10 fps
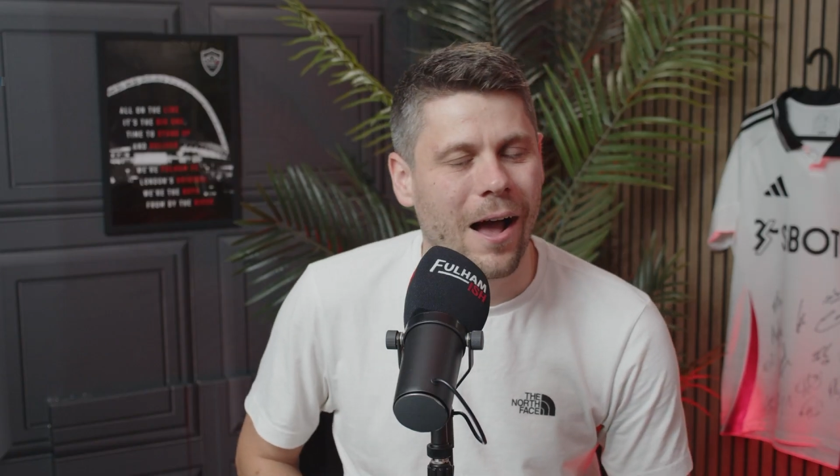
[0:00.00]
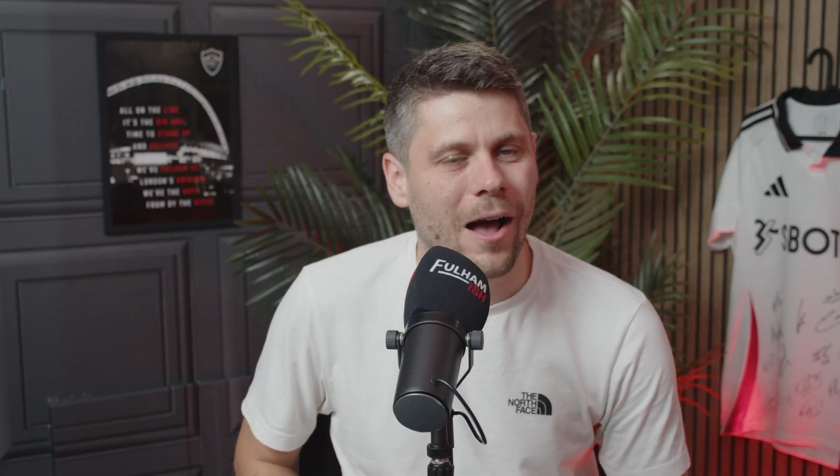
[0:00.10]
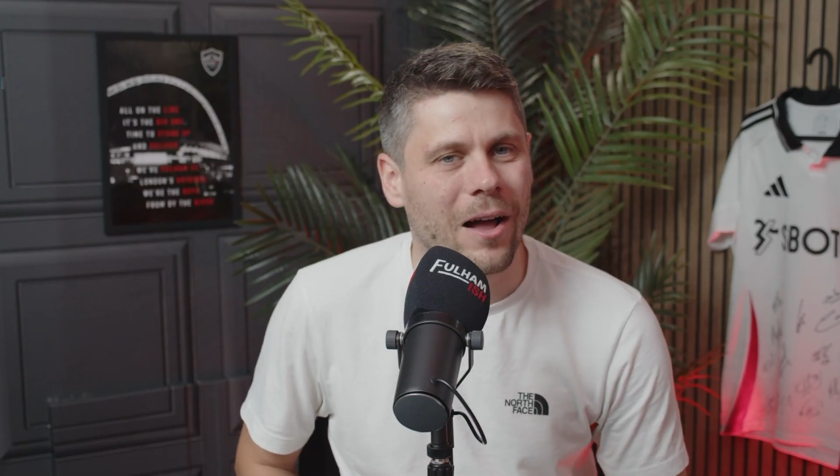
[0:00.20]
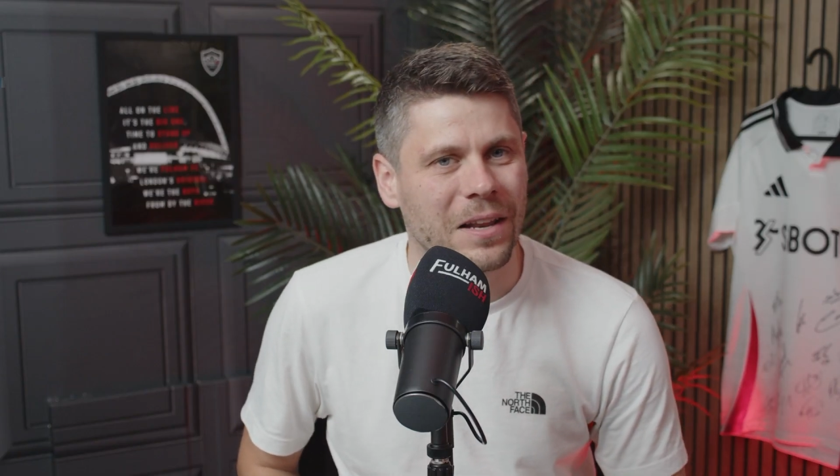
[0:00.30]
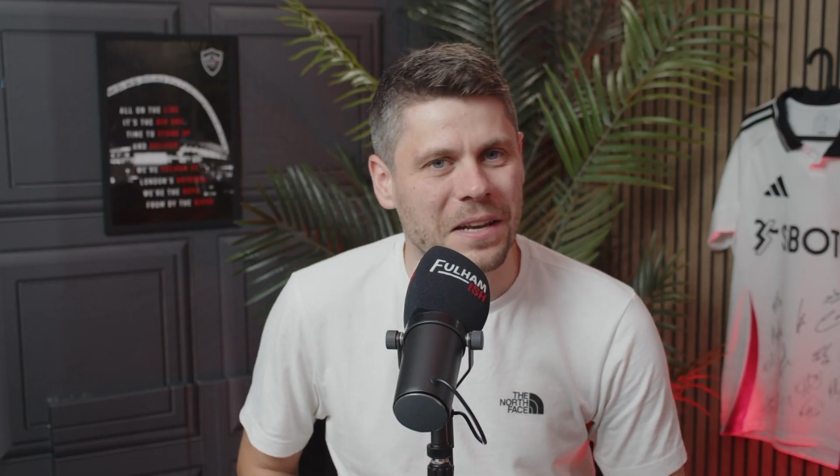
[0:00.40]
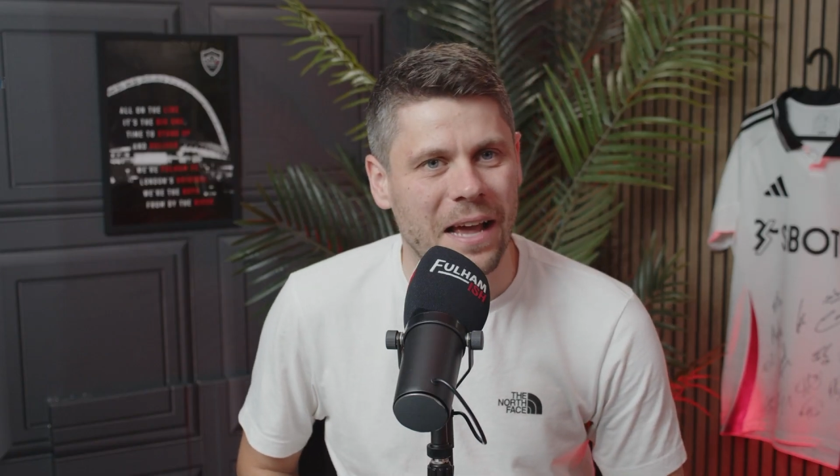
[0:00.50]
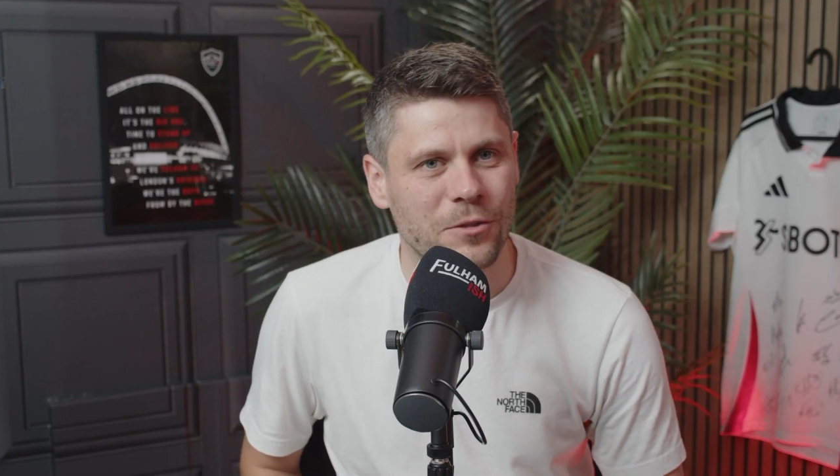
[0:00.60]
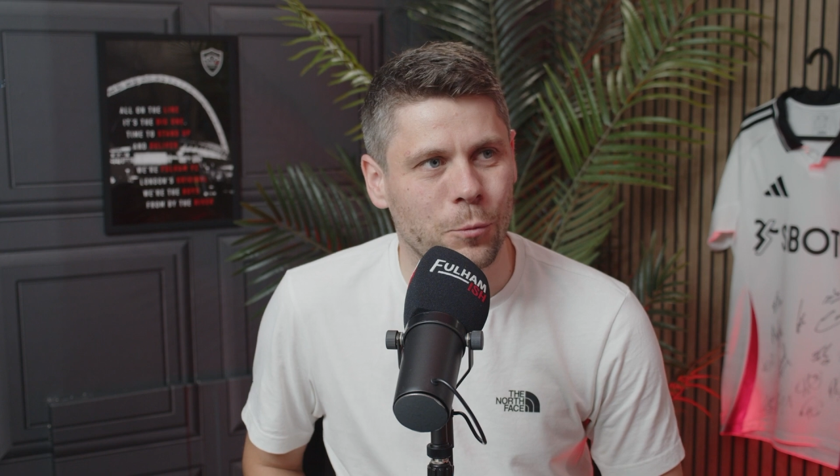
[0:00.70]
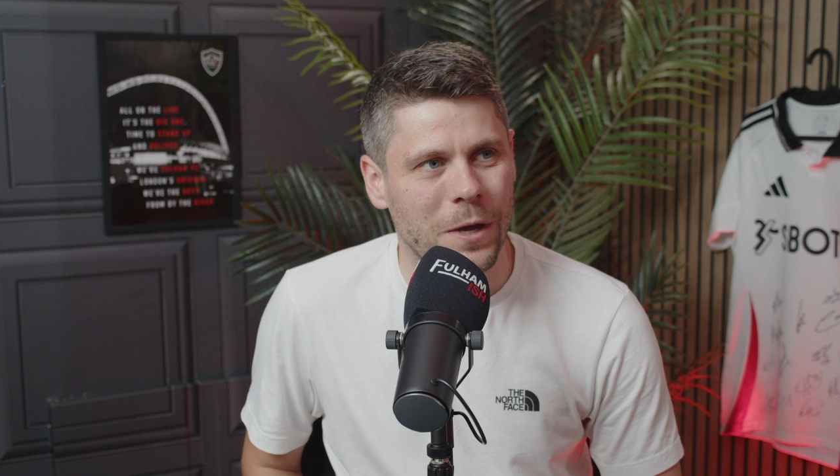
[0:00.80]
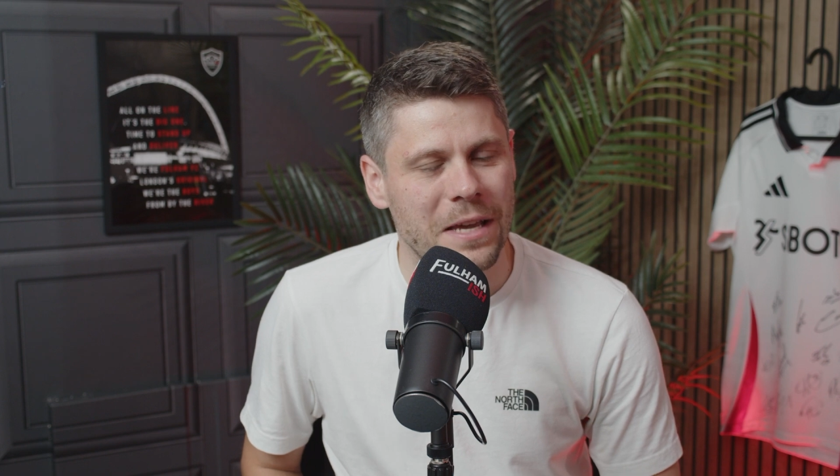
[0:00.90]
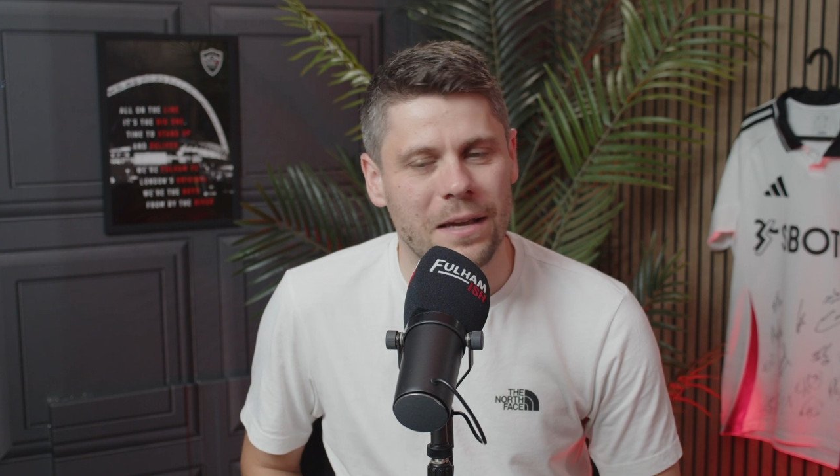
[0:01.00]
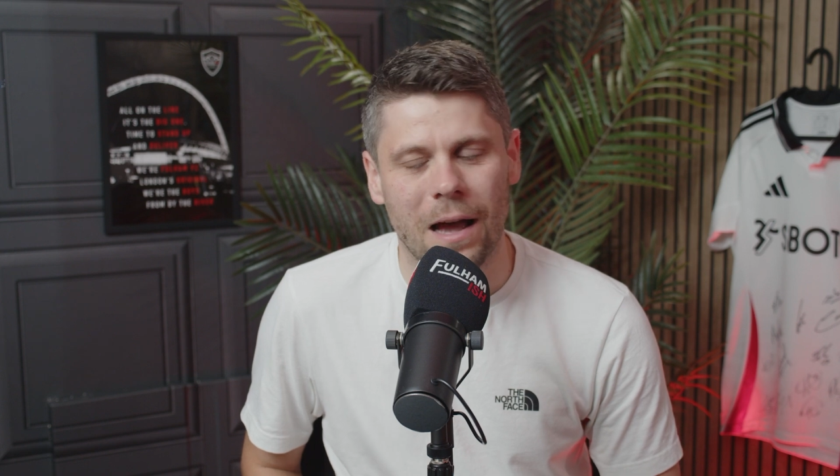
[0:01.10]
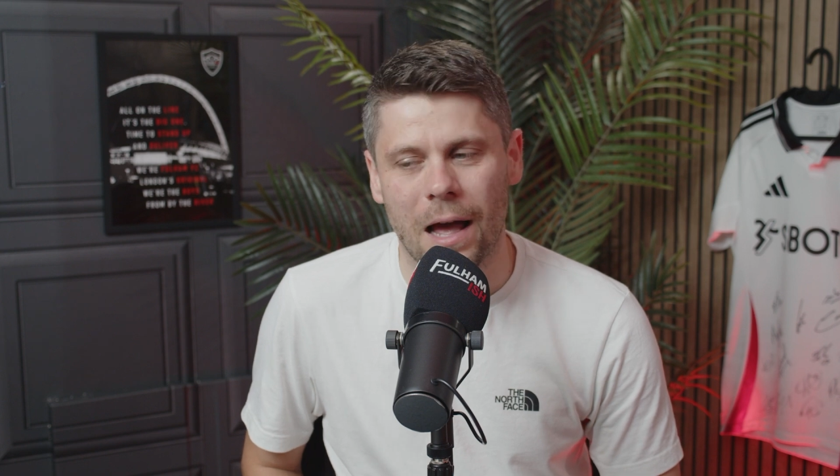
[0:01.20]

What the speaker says: early next week.